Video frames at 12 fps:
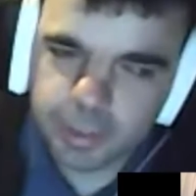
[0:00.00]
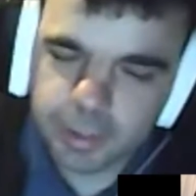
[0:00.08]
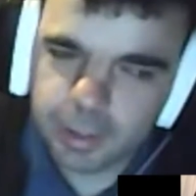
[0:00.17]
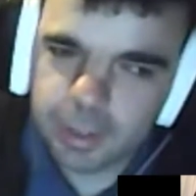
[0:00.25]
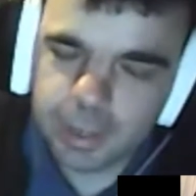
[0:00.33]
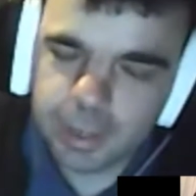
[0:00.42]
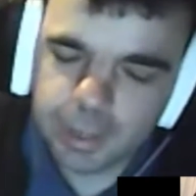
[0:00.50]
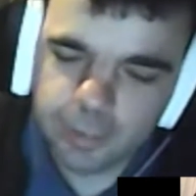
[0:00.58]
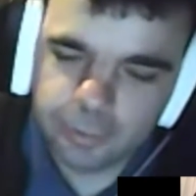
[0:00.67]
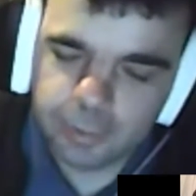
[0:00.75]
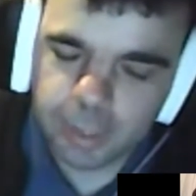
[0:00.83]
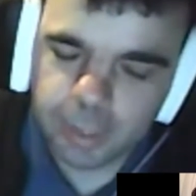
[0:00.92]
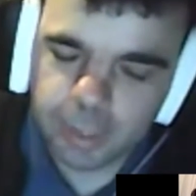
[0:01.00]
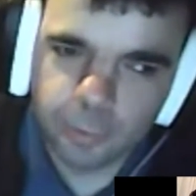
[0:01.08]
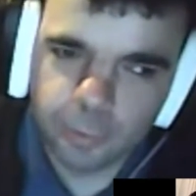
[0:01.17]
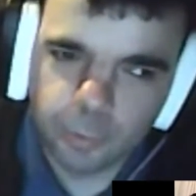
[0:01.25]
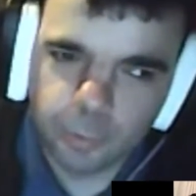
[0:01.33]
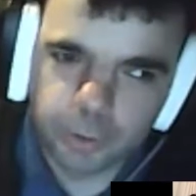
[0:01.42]
I think it's
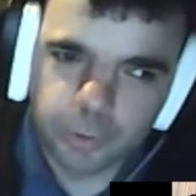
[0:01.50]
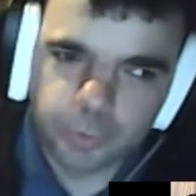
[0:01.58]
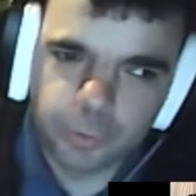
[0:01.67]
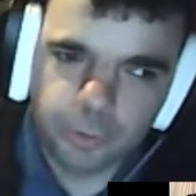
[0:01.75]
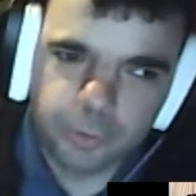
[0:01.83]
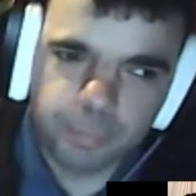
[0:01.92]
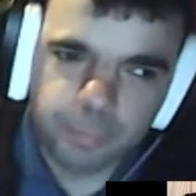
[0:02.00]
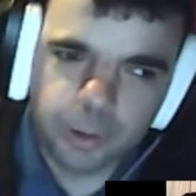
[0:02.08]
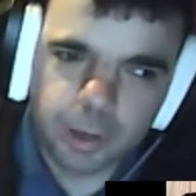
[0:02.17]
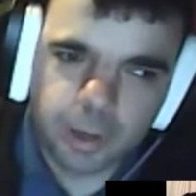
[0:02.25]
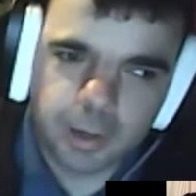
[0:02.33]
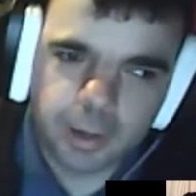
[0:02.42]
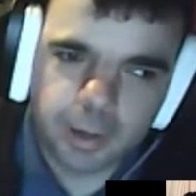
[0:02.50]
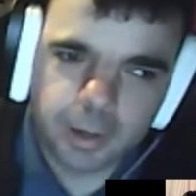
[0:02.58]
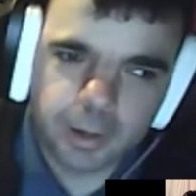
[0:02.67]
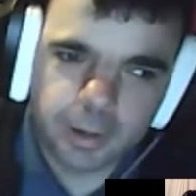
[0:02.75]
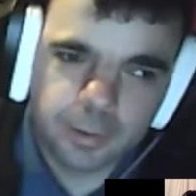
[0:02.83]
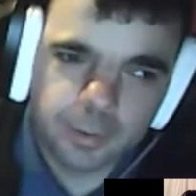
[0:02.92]
either one of those, but
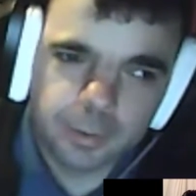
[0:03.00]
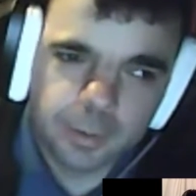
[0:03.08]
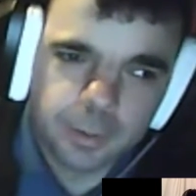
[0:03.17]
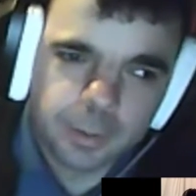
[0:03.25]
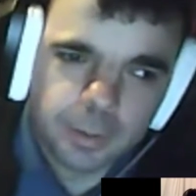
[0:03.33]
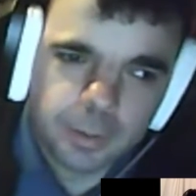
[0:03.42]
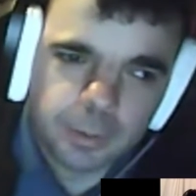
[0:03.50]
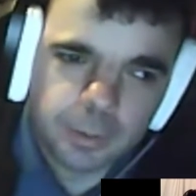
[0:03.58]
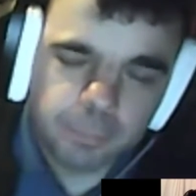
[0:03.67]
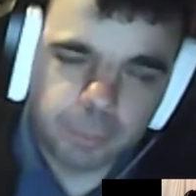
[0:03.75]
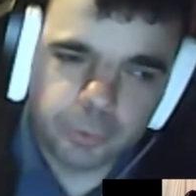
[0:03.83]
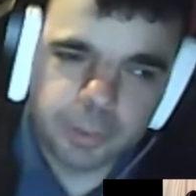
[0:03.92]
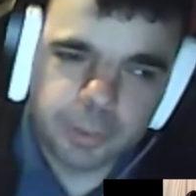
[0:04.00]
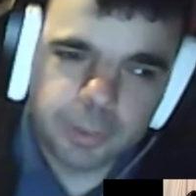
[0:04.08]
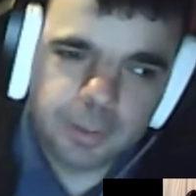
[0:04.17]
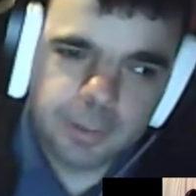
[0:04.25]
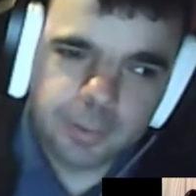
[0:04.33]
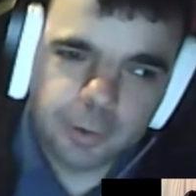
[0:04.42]

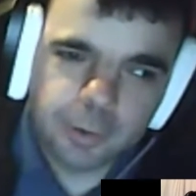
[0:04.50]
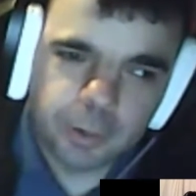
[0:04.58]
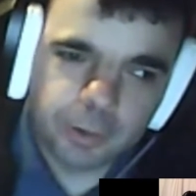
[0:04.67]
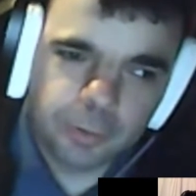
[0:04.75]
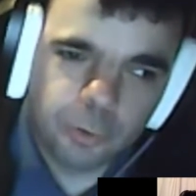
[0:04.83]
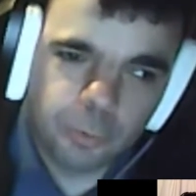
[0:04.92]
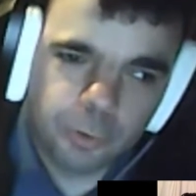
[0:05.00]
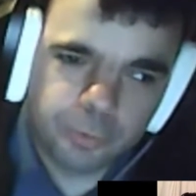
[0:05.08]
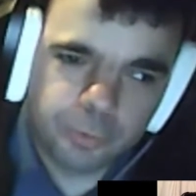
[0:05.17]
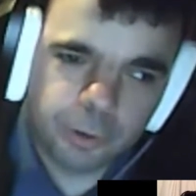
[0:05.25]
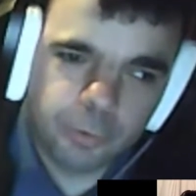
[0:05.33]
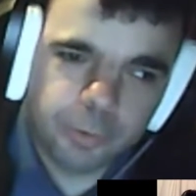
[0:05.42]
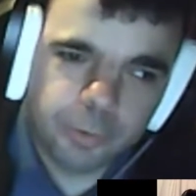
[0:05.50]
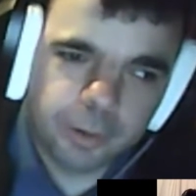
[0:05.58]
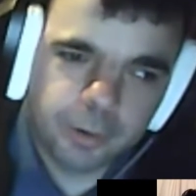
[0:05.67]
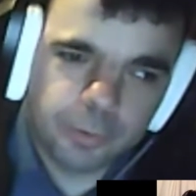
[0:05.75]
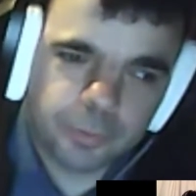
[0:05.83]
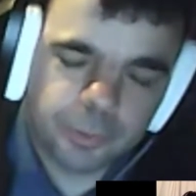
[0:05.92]
burning need to know what's out
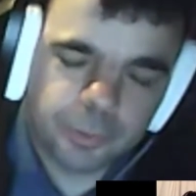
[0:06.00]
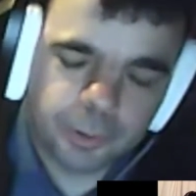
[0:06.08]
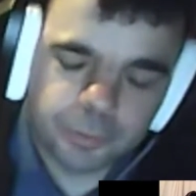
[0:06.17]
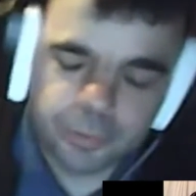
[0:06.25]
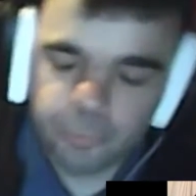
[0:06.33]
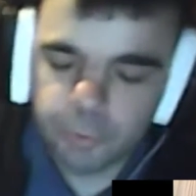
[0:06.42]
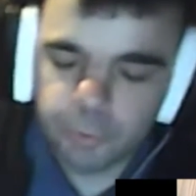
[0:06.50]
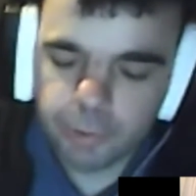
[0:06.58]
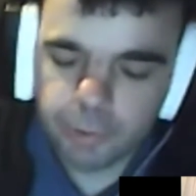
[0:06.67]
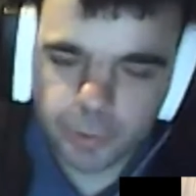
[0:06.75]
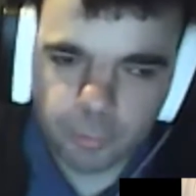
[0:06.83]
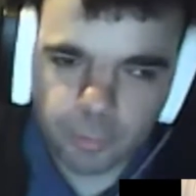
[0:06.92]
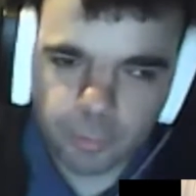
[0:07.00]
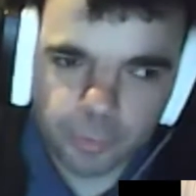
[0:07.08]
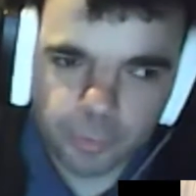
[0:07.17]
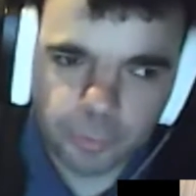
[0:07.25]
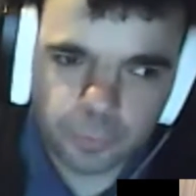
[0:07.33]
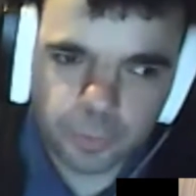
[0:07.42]
there doesn't really fit
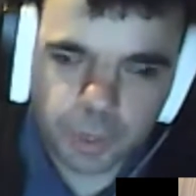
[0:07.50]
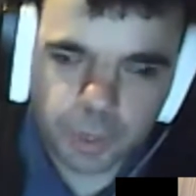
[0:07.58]
with